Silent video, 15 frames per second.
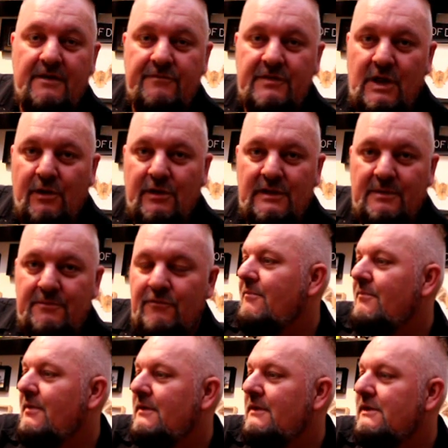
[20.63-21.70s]
video clip
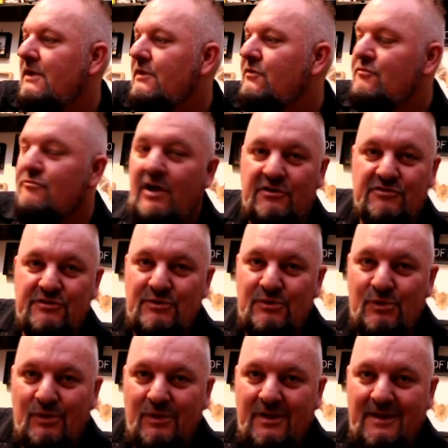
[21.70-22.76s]
from a little
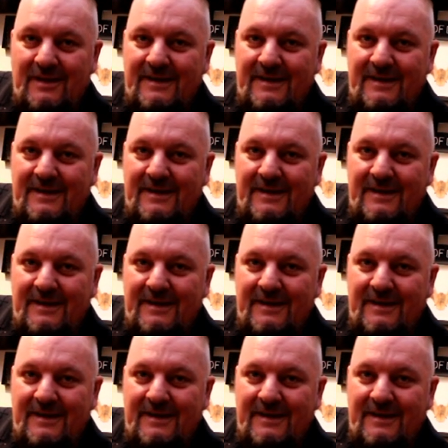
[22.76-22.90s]
instructional